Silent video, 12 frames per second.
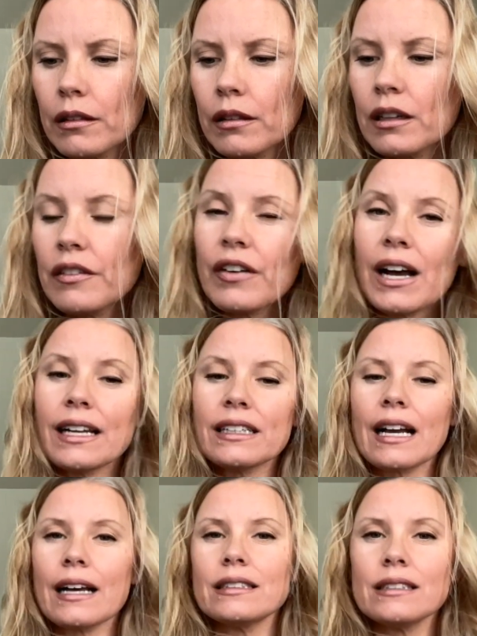the divine
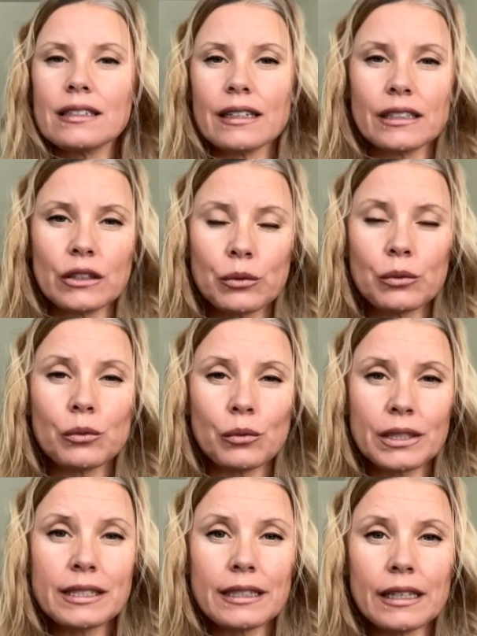guidance that you
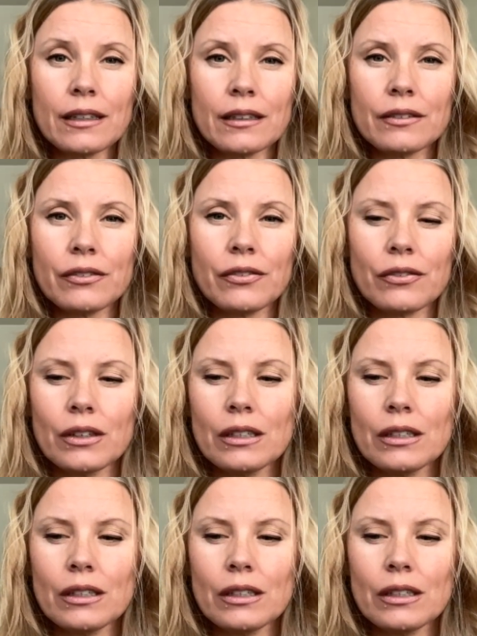receive